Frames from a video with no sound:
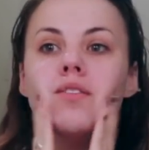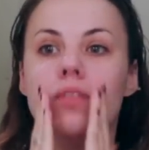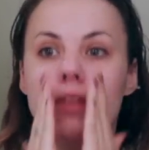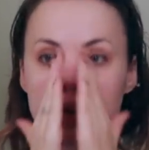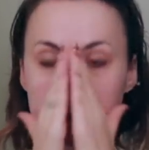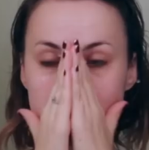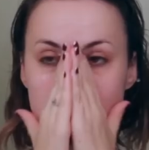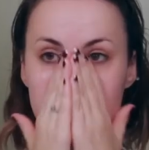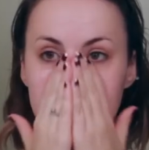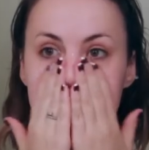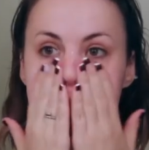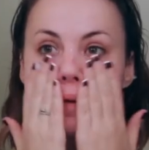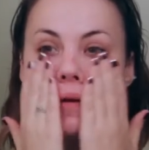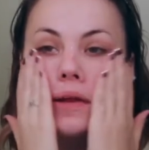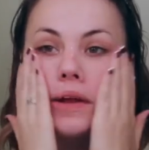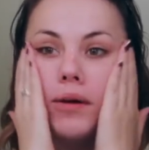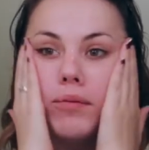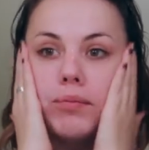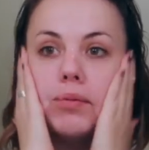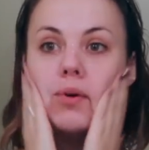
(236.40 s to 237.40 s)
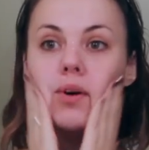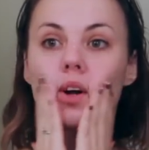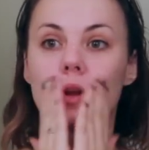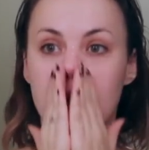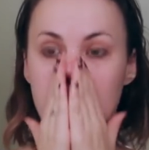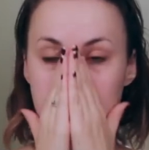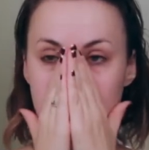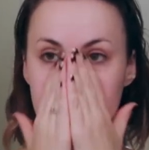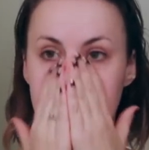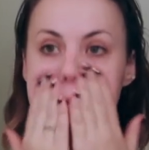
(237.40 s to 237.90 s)
The only really
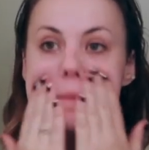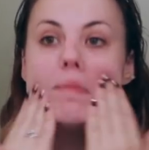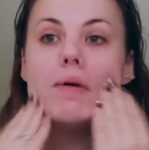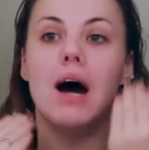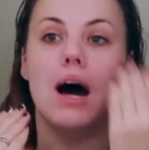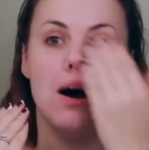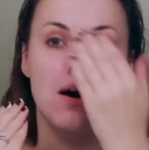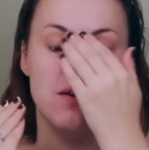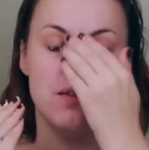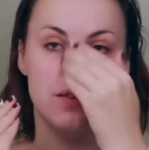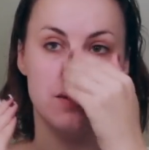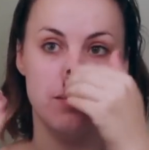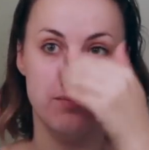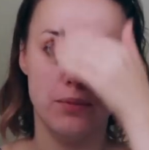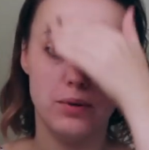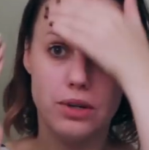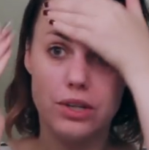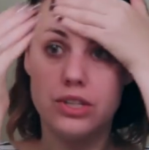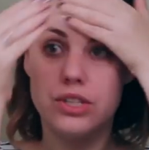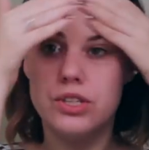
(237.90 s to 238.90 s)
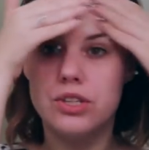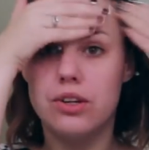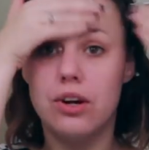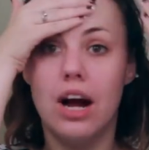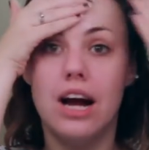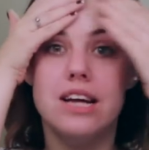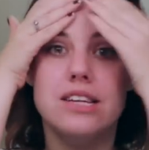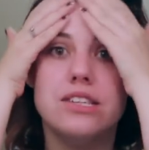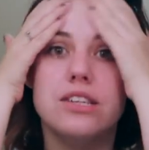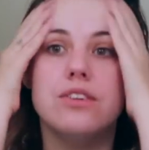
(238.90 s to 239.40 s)
important thing about the
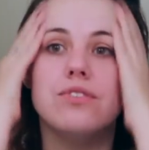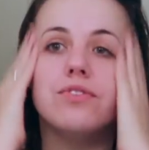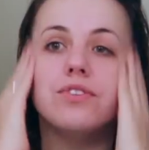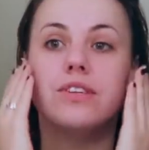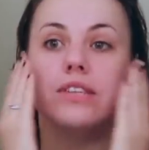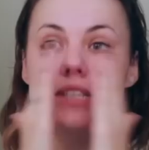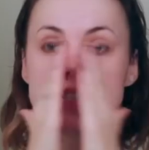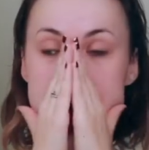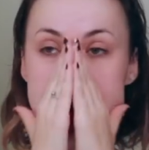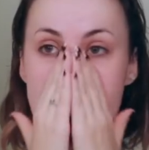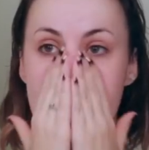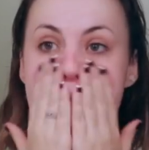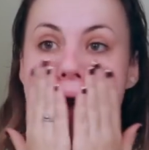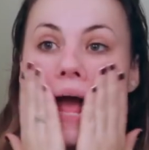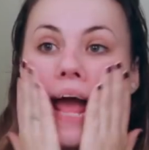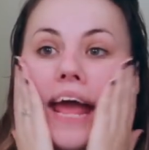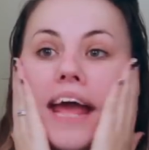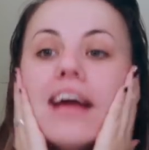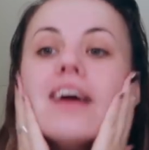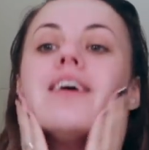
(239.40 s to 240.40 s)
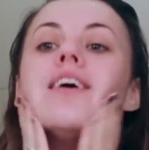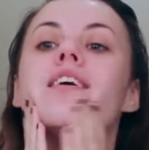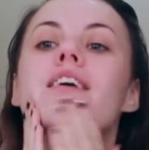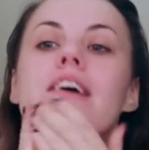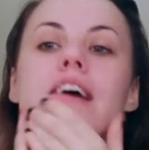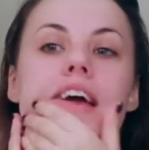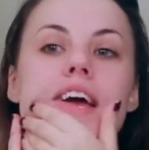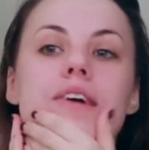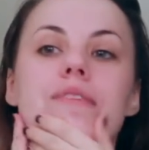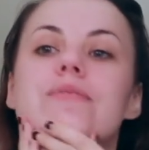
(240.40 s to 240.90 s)
moisturizer for the day,
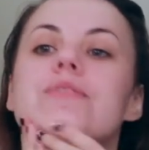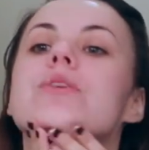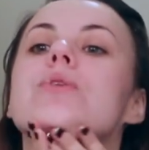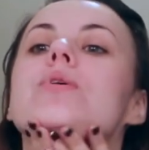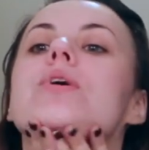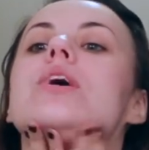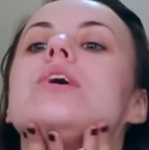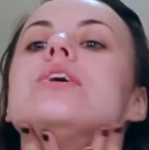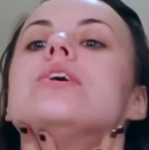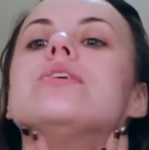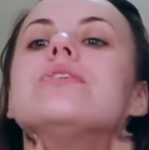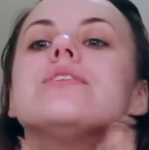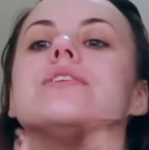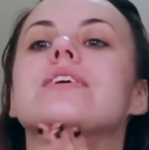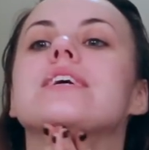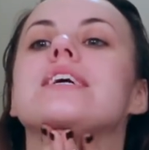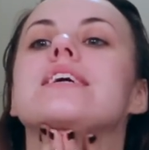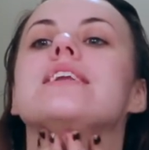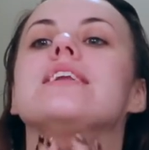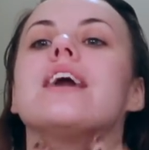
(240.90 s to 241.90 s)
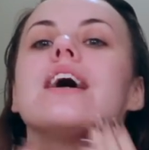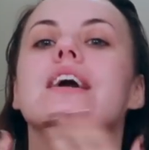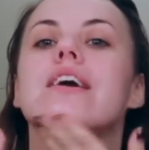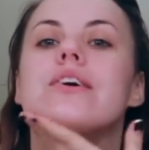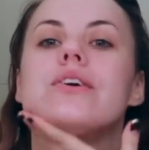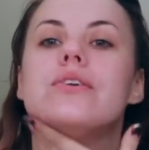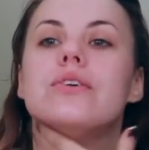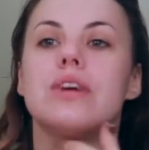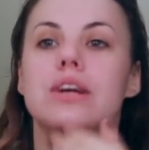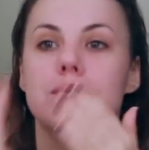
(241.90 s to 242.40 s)
if you are using a
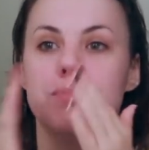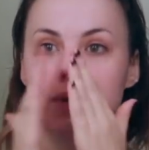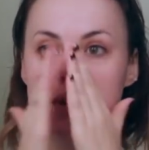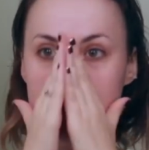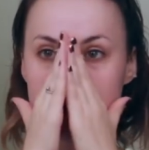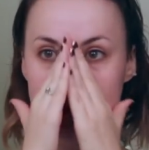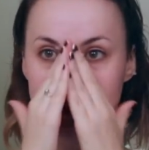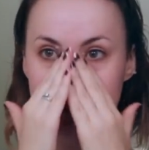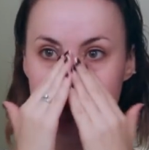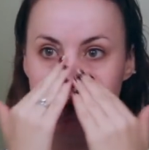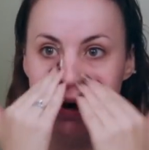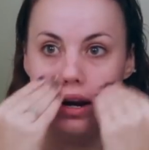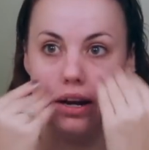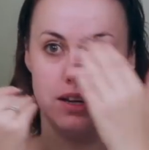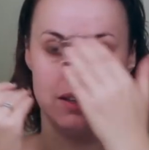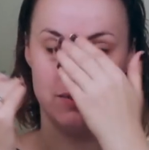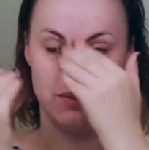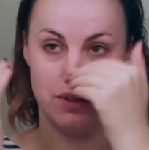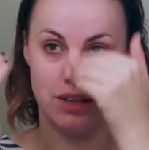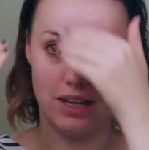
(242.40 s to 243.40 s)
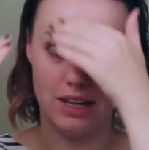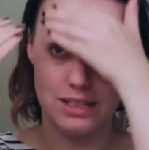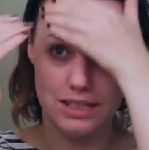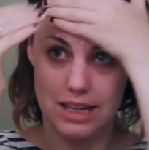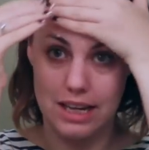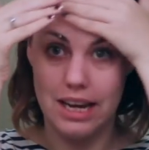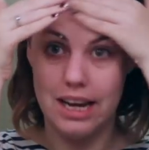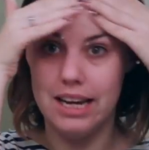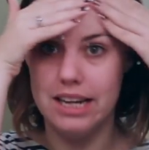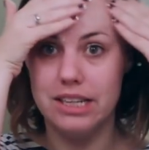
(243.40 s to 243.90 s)
night cream and other products with
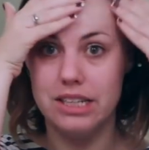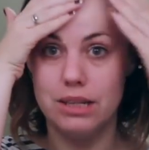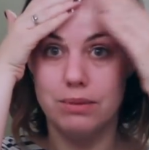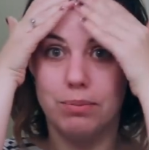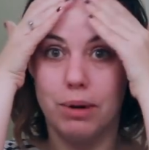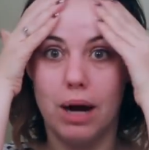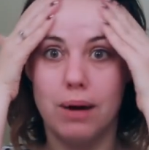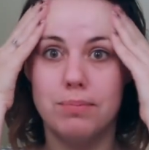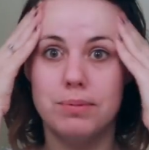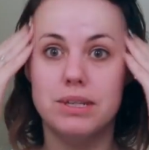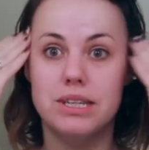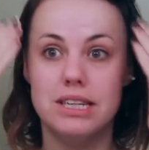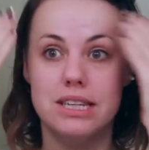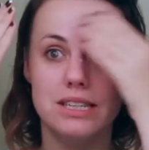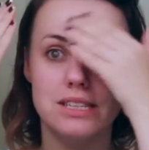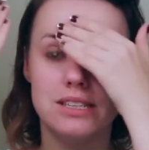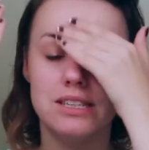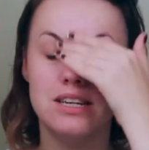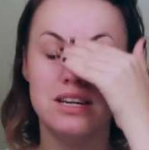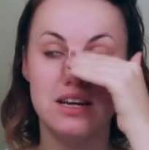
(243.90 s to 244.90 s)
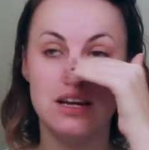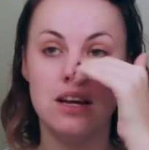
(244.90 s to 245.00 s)
anti-aging properties,